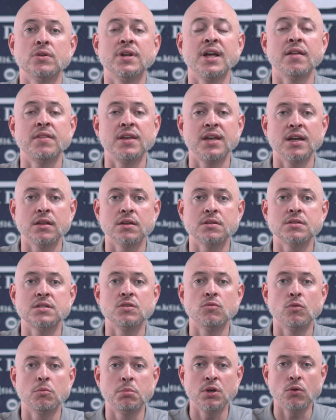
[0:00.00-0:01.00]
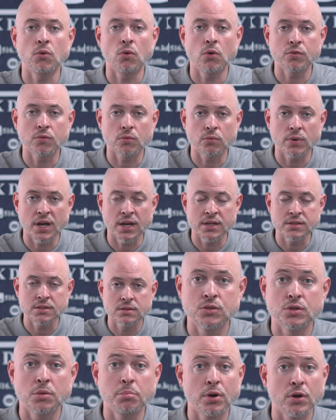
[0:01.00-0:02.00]
now the LLC will be
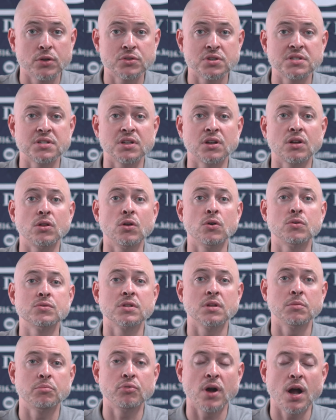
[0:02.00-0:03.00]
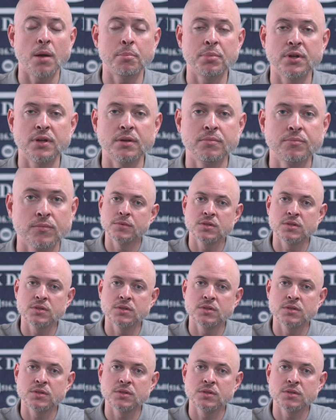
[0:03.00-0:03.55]
authorized to purchase and close on the property.